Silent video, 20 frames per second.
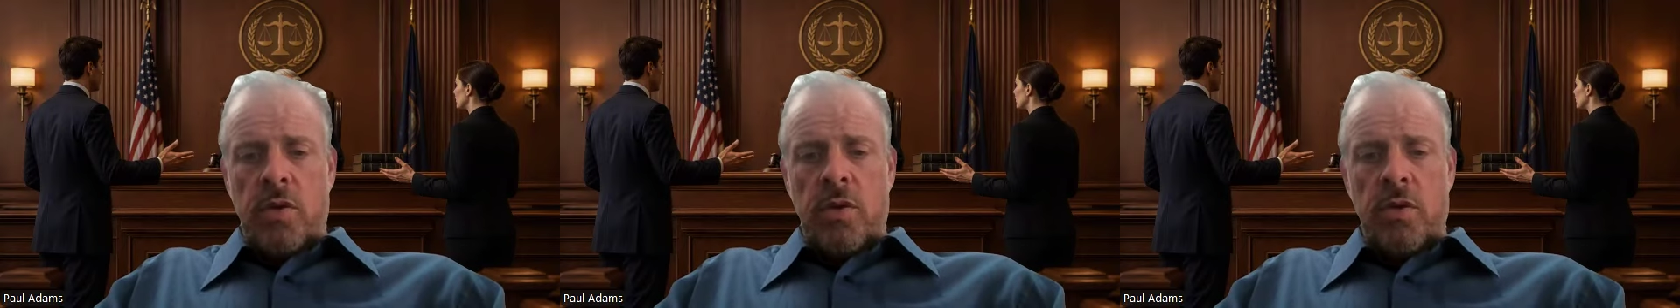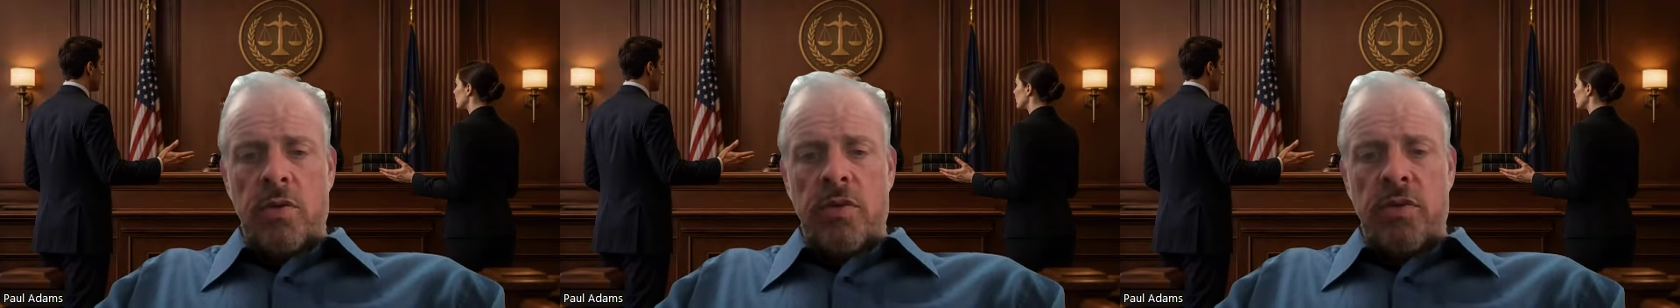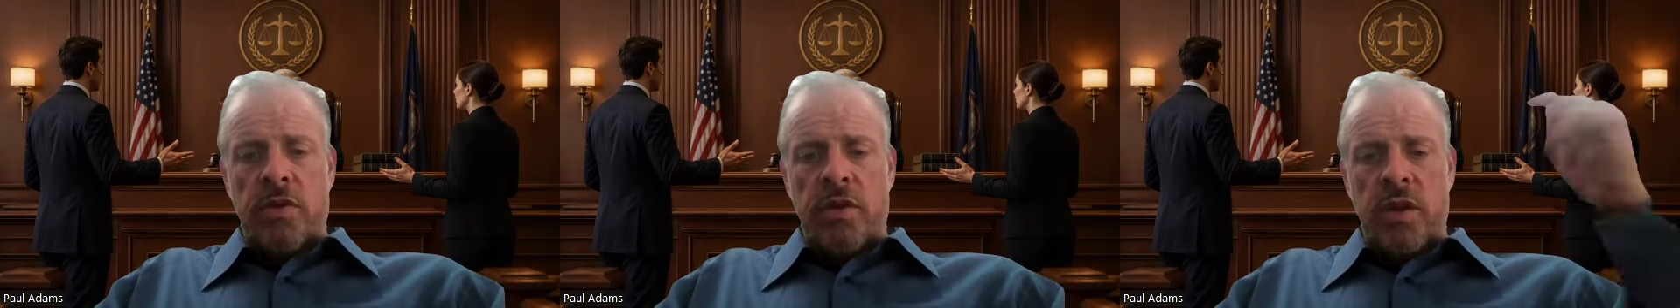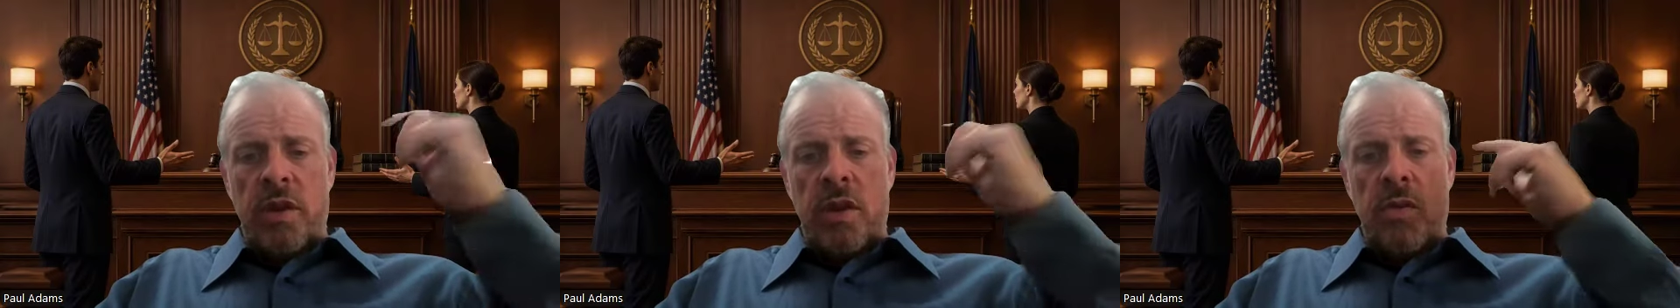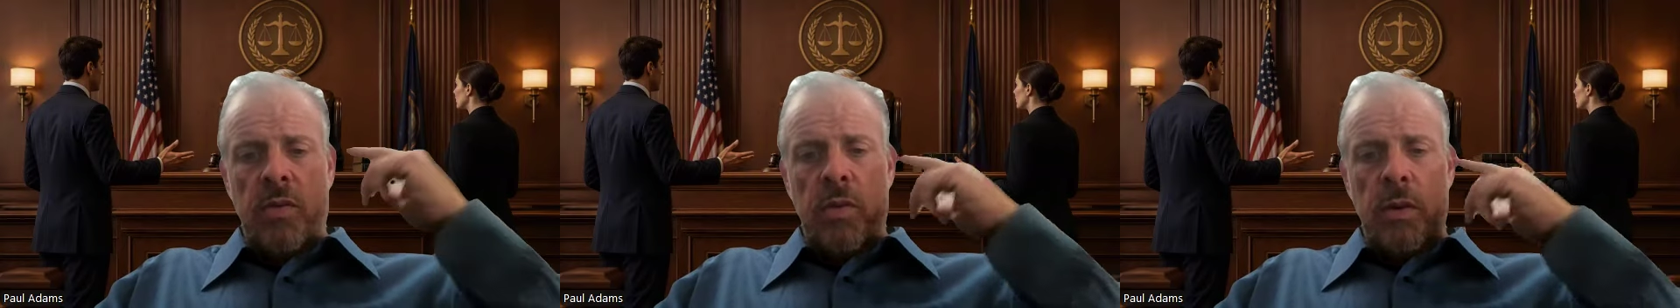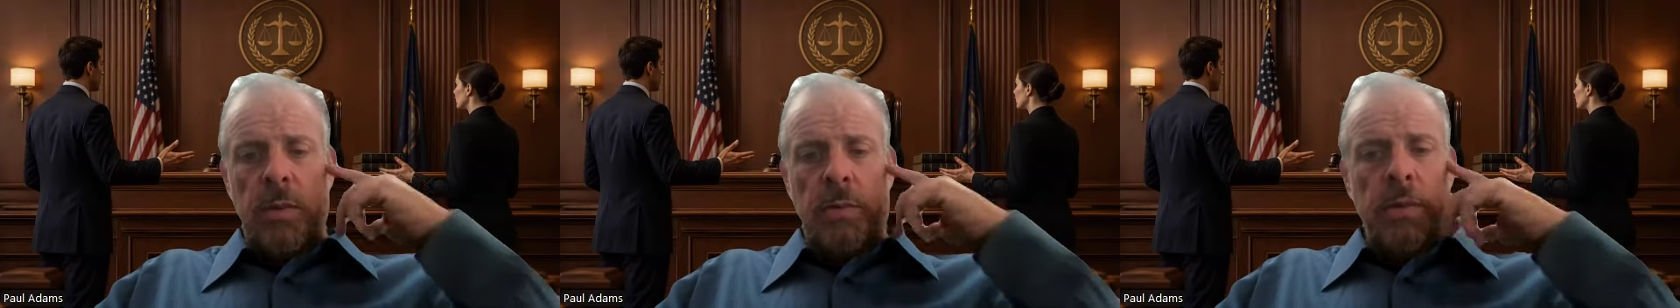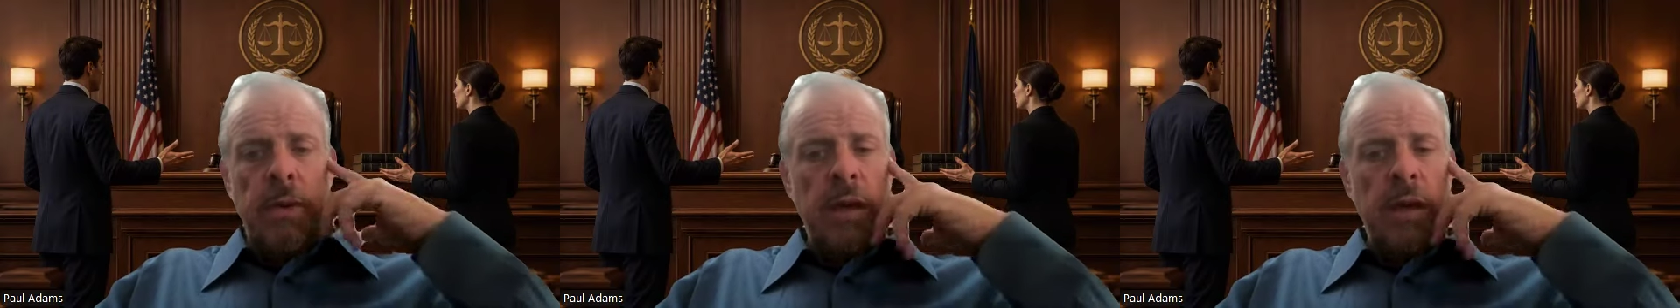you'll see
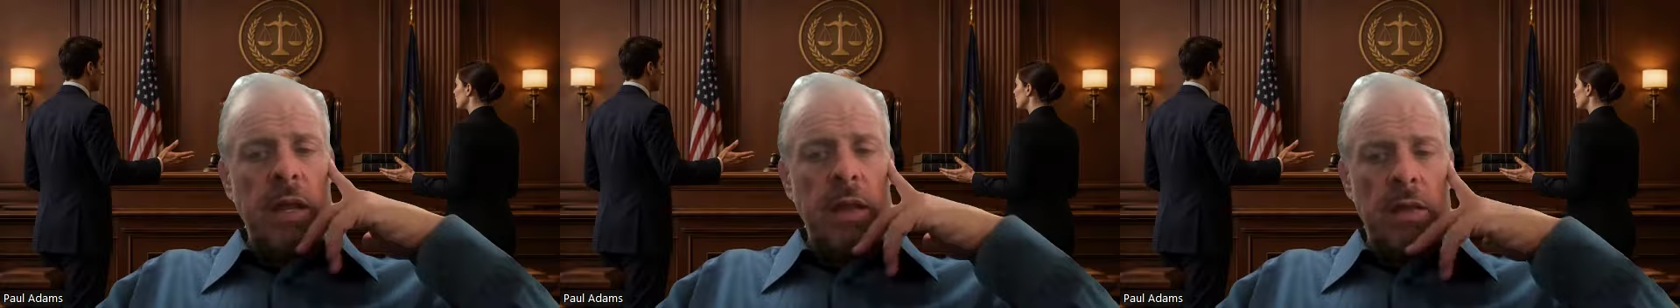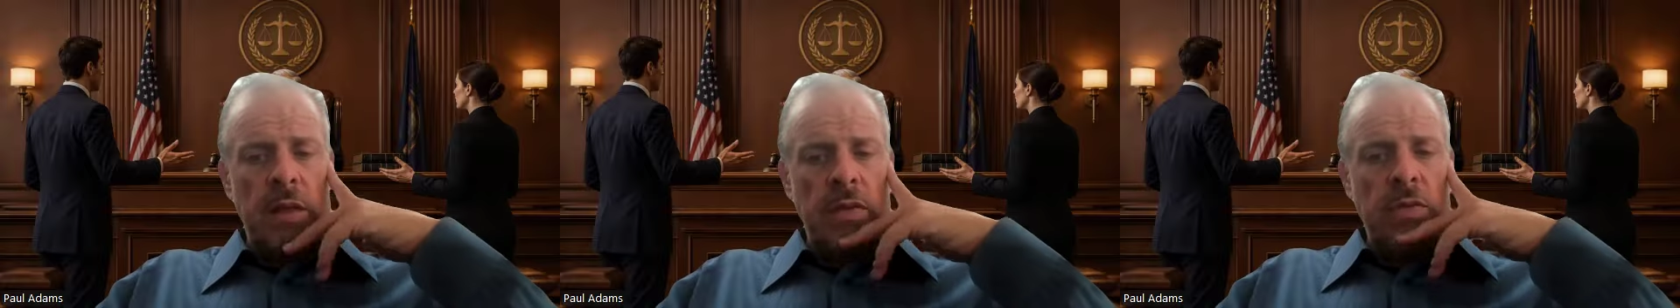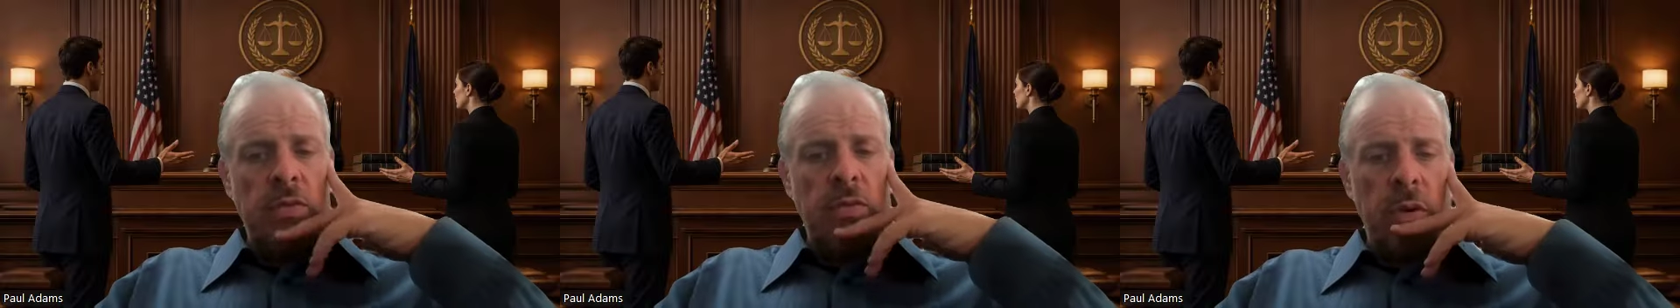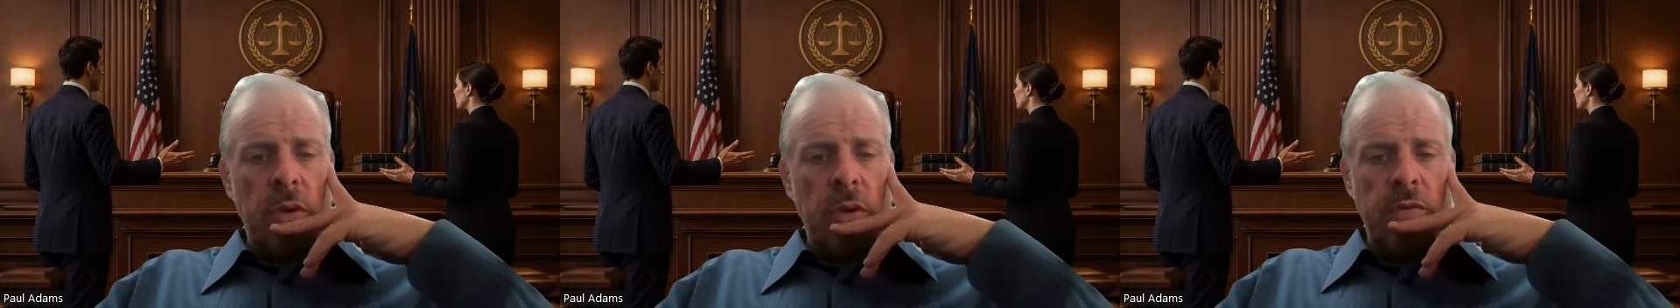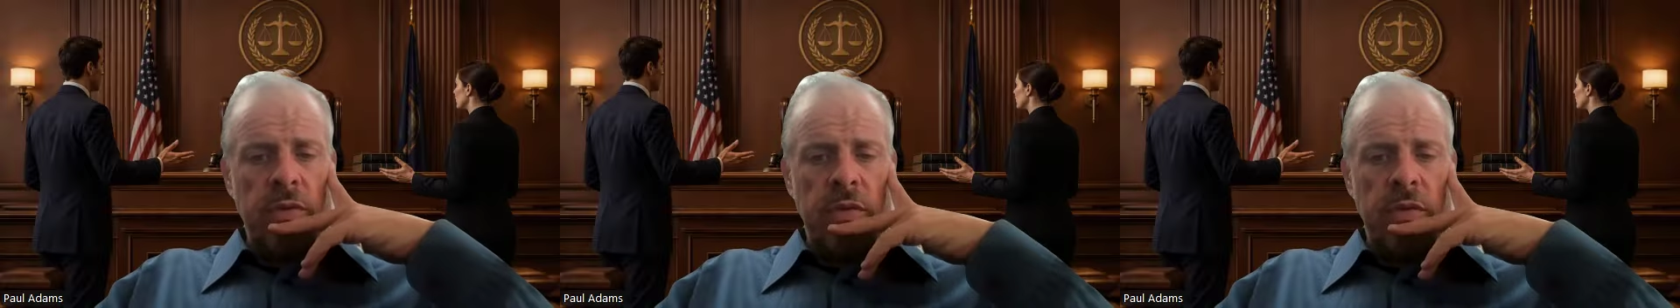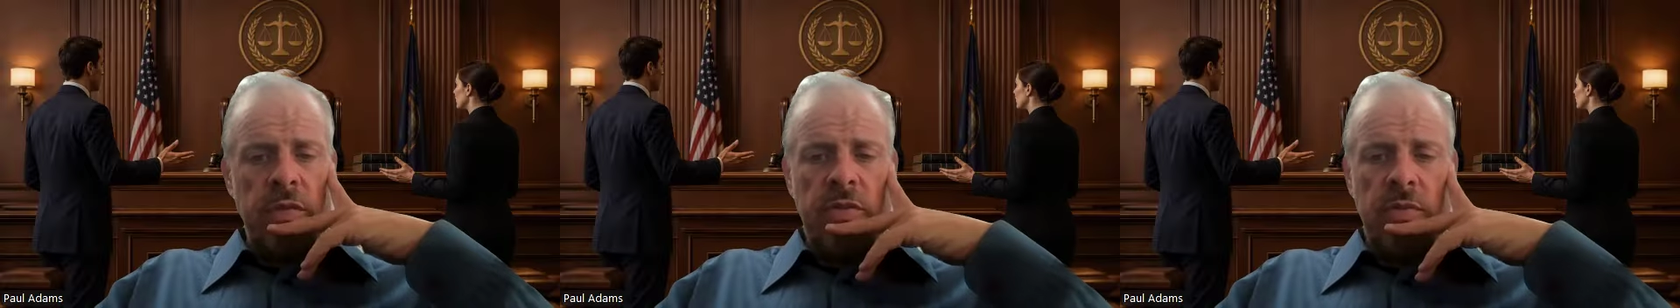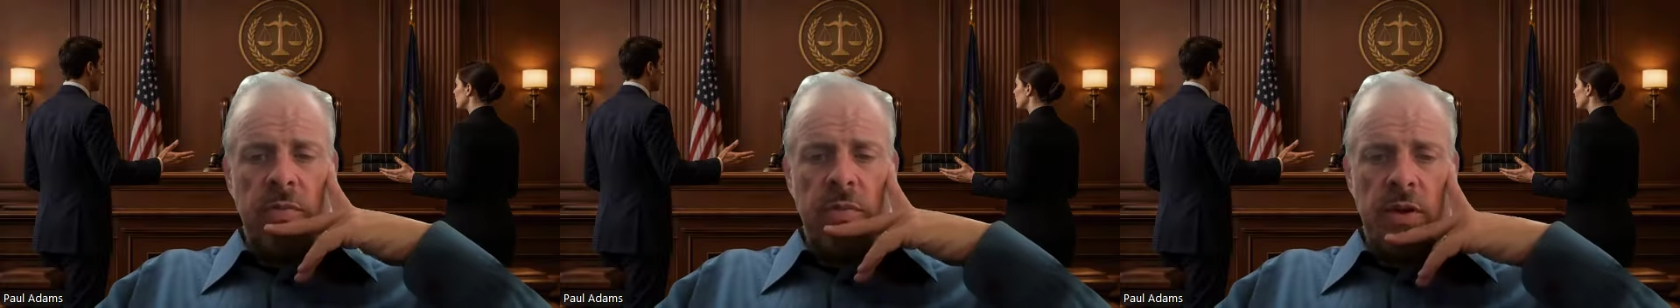repeatedly throughout
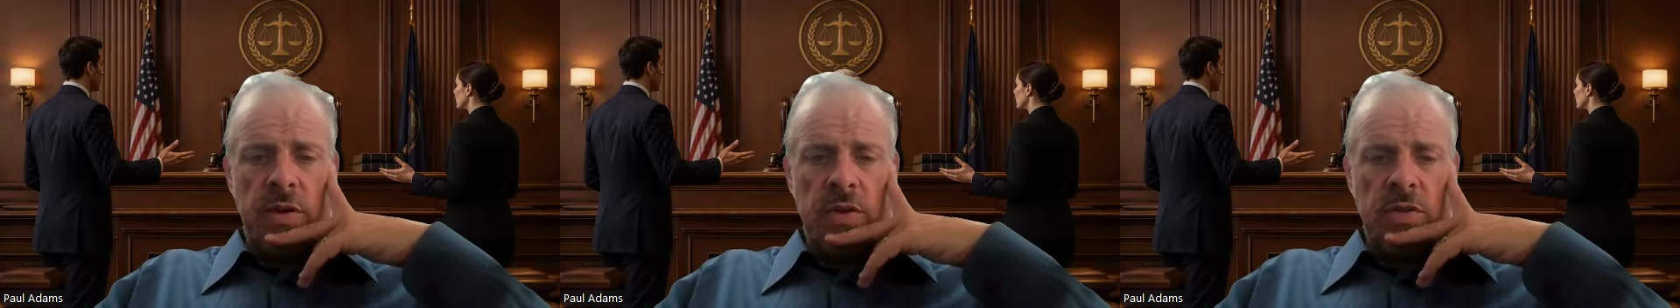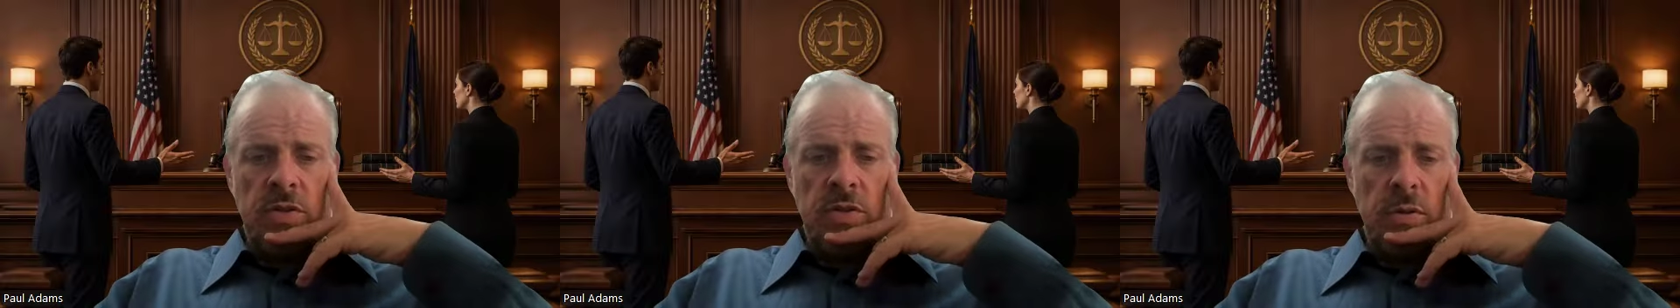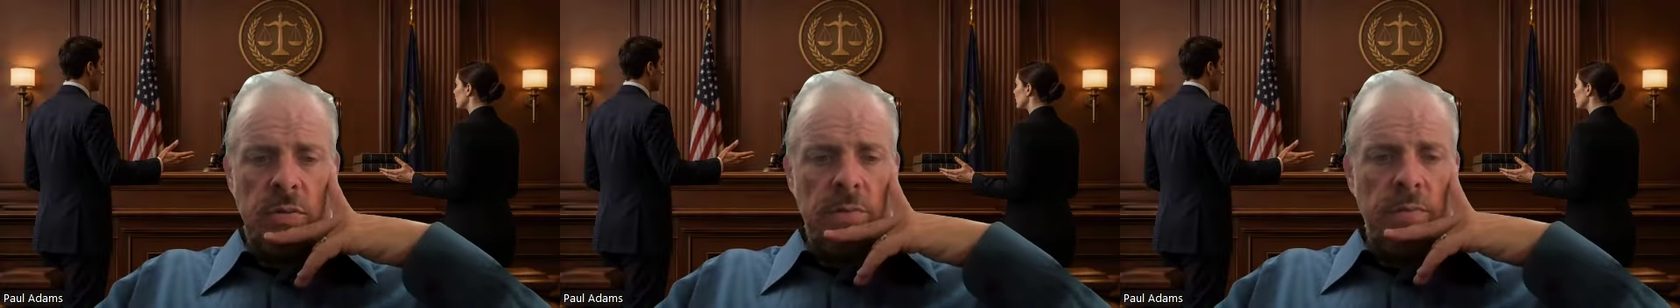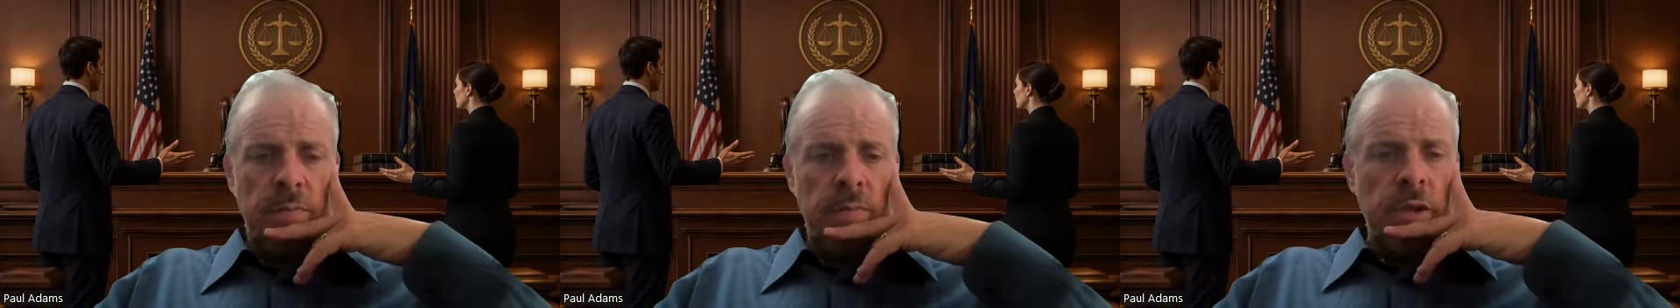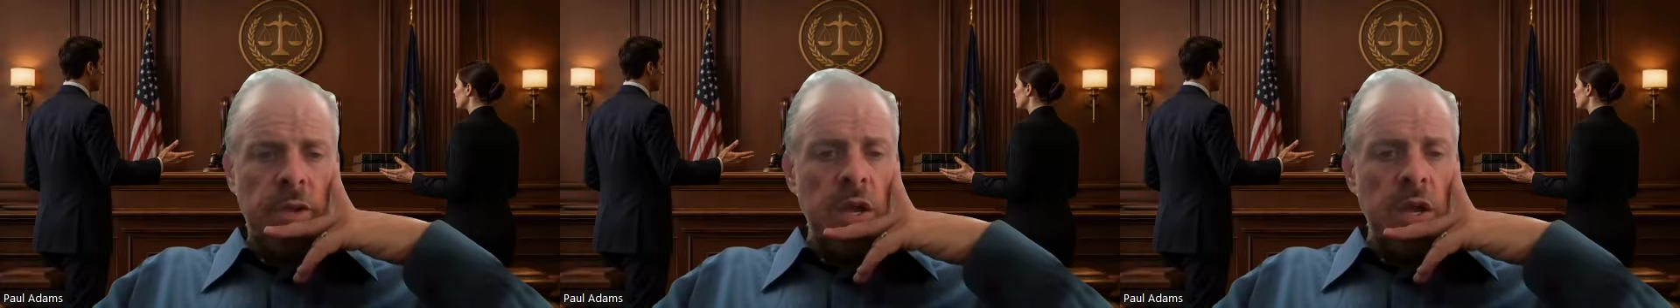this semester.